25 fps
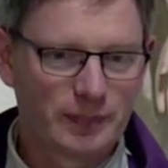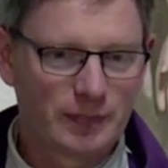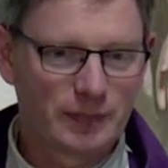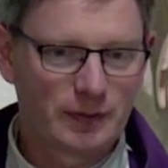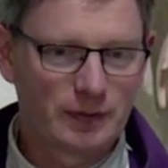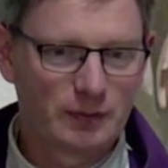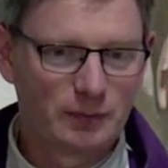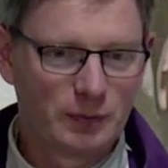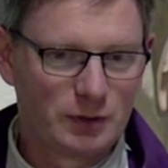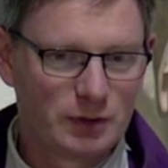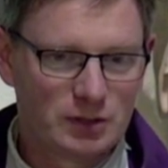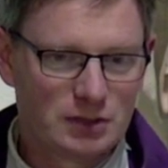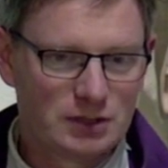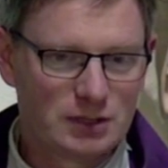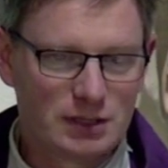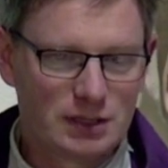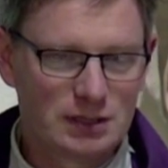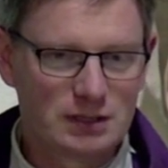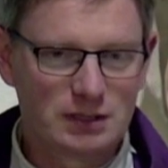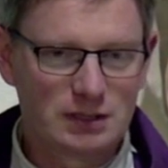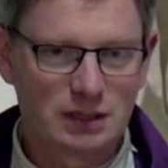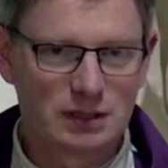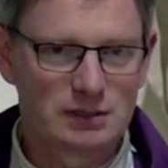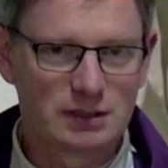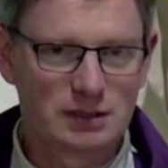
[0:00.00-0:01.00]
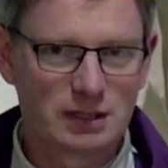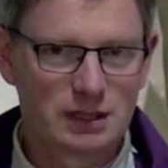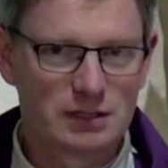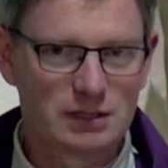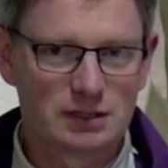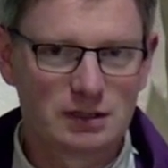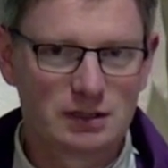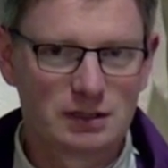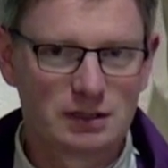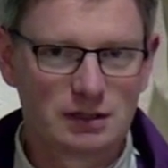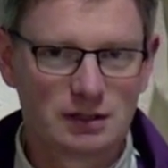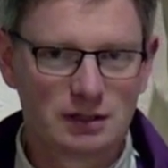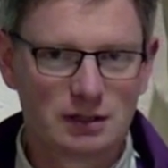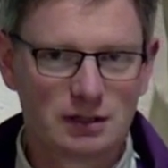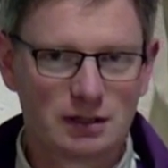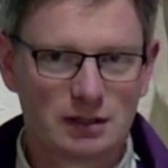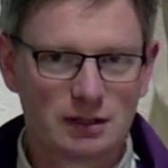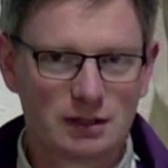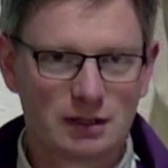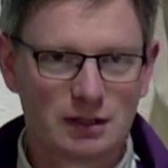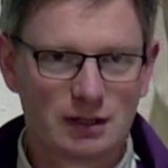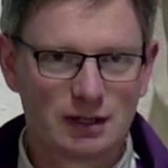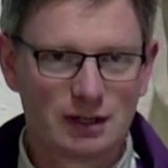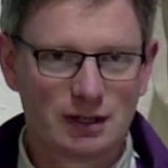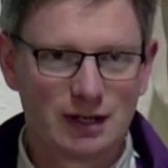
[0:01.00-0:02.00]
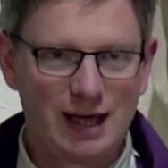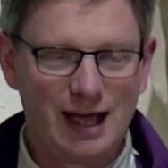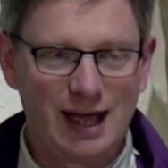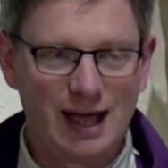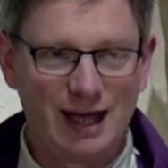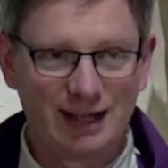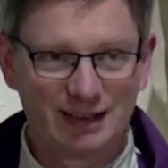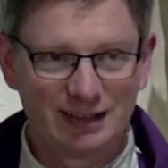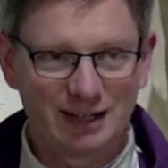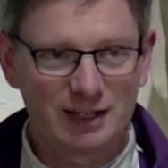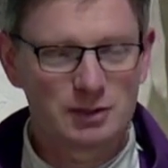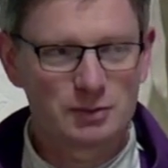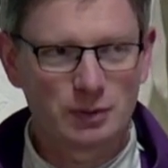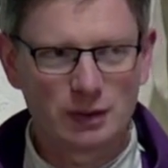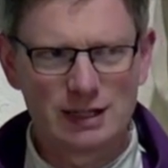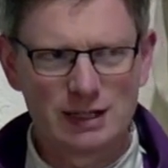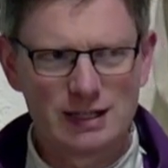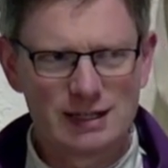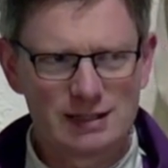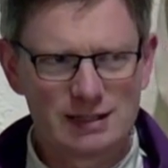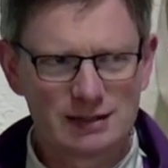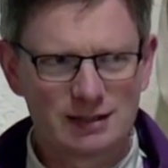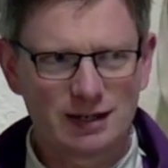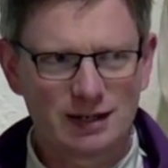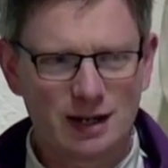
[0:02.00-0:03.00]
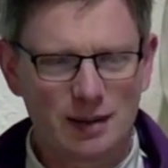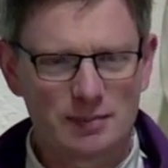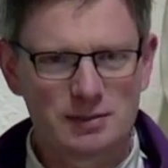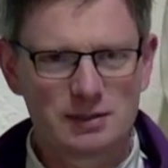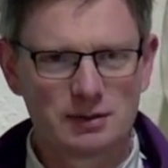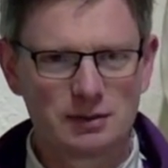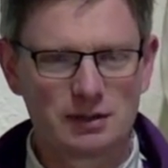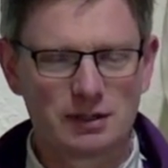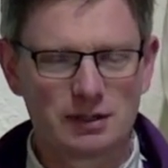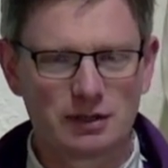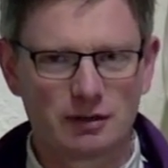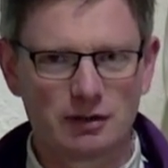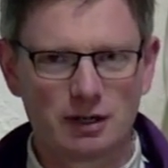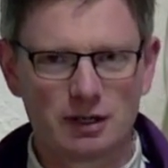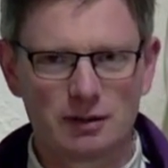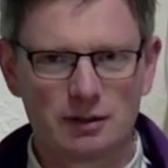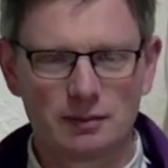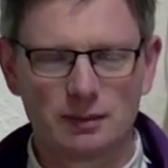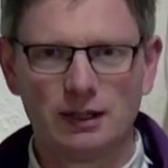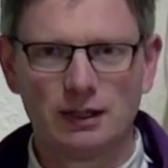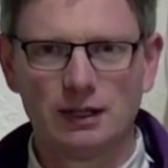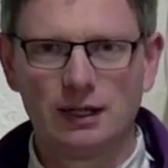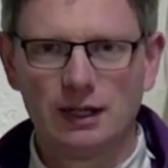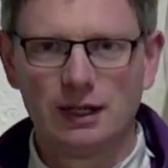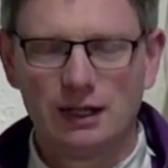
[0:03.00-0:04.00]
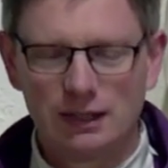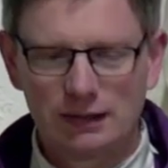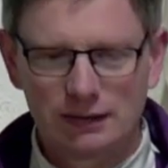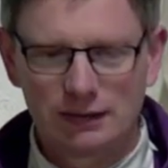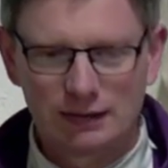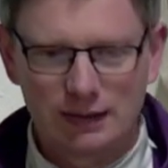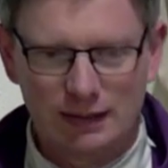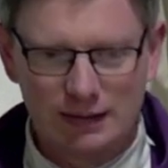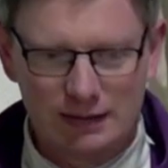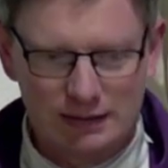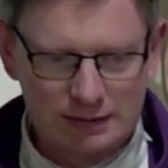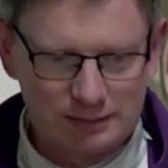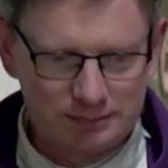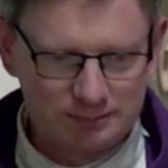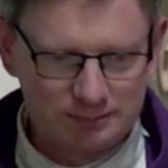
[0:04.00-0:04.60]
we just need his consolation. And that's why, isn't it absolutely incredible that